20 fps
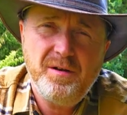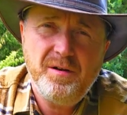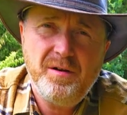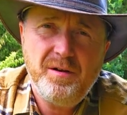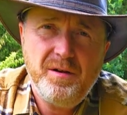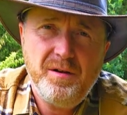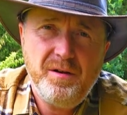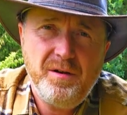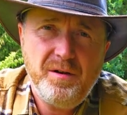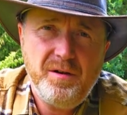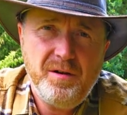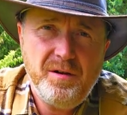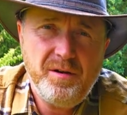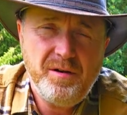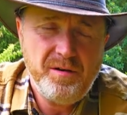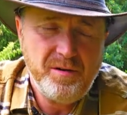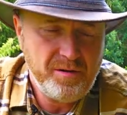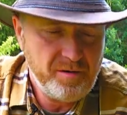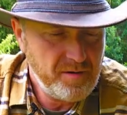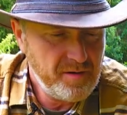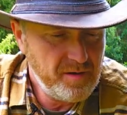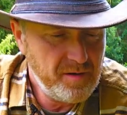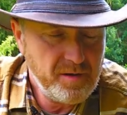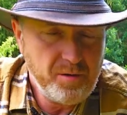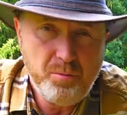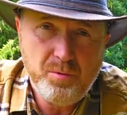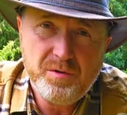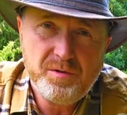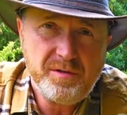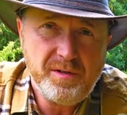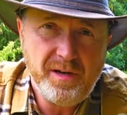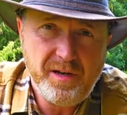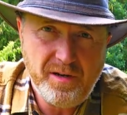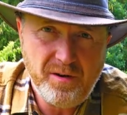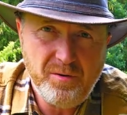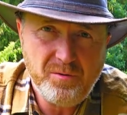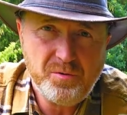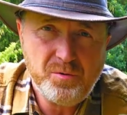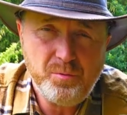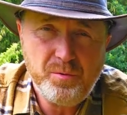And he was
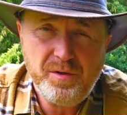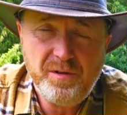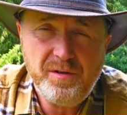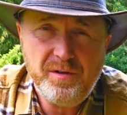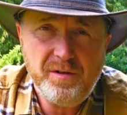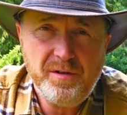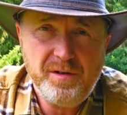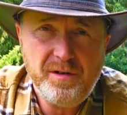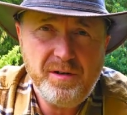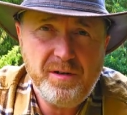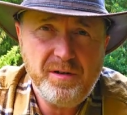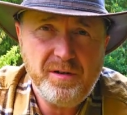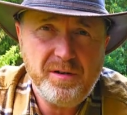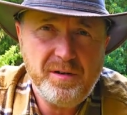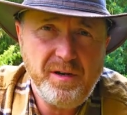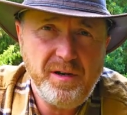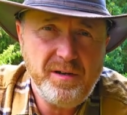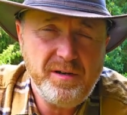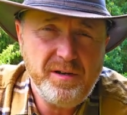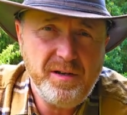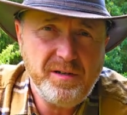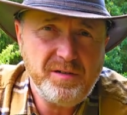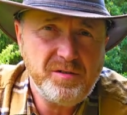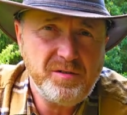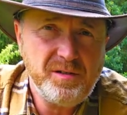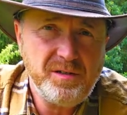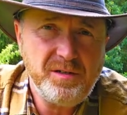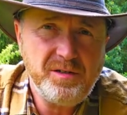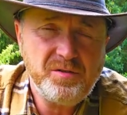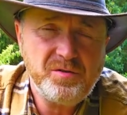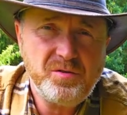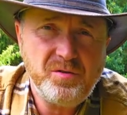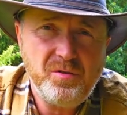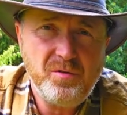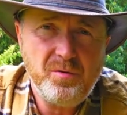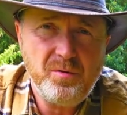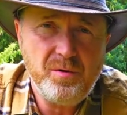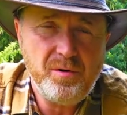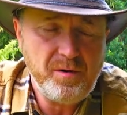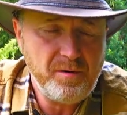diagnosed with ADHD,
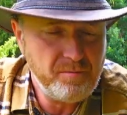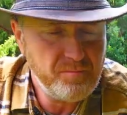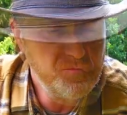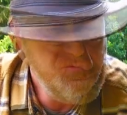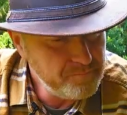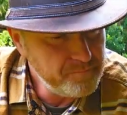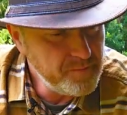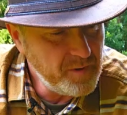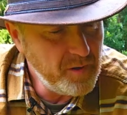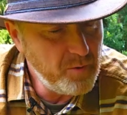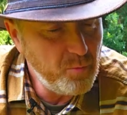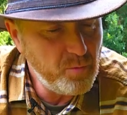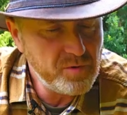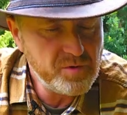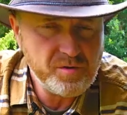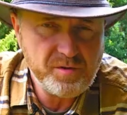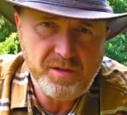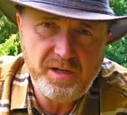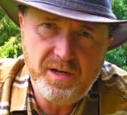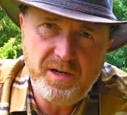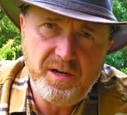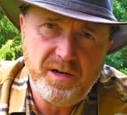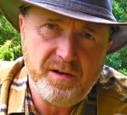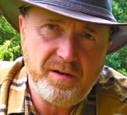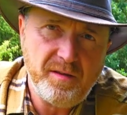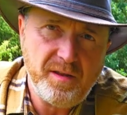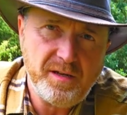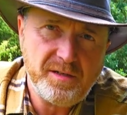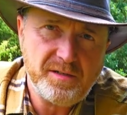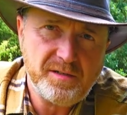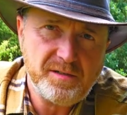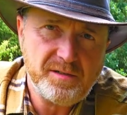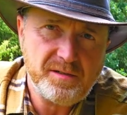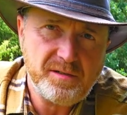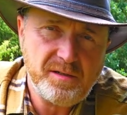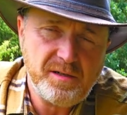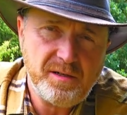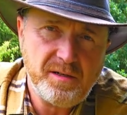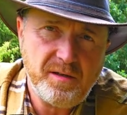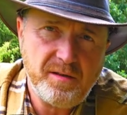so I would say, and
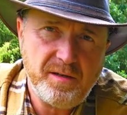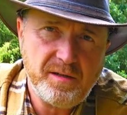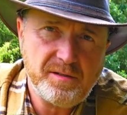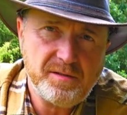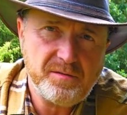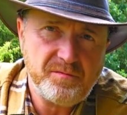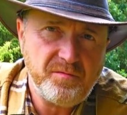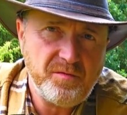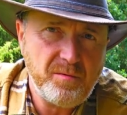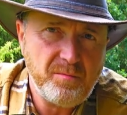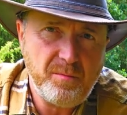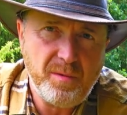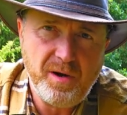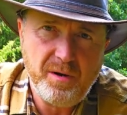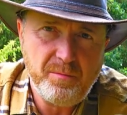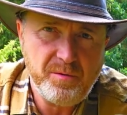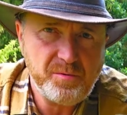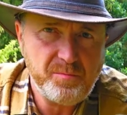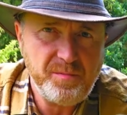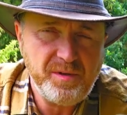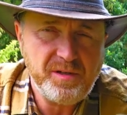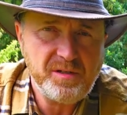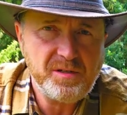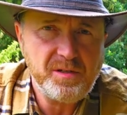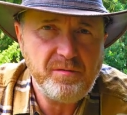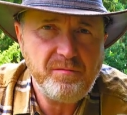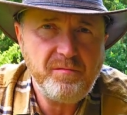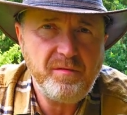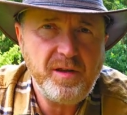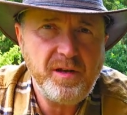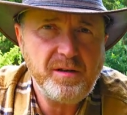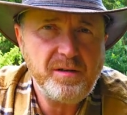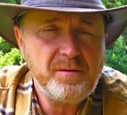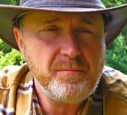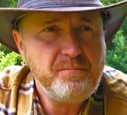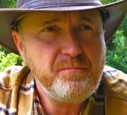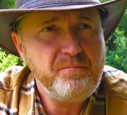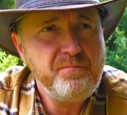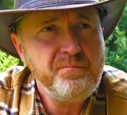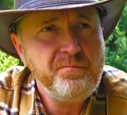that's from my perspective, that
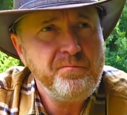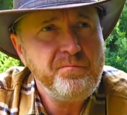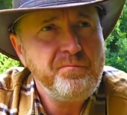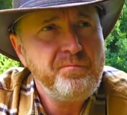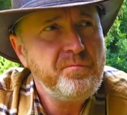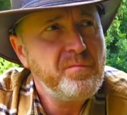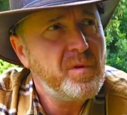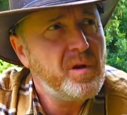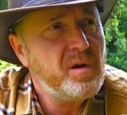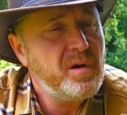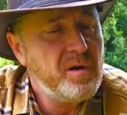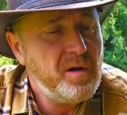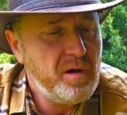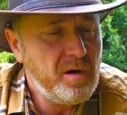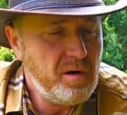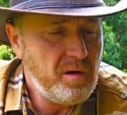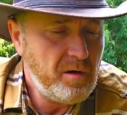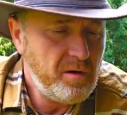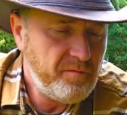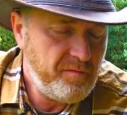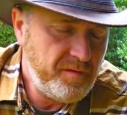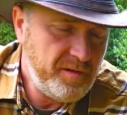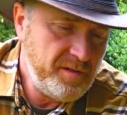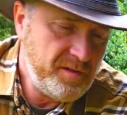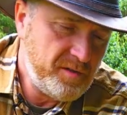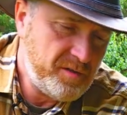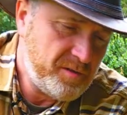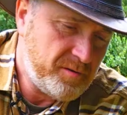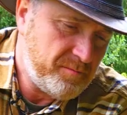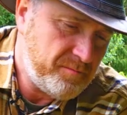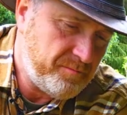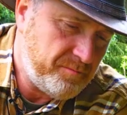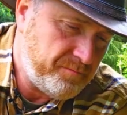a lot of these